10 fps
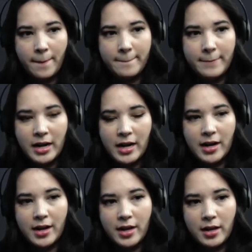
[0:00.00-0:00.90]

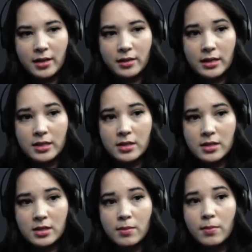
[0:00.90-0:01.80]
my list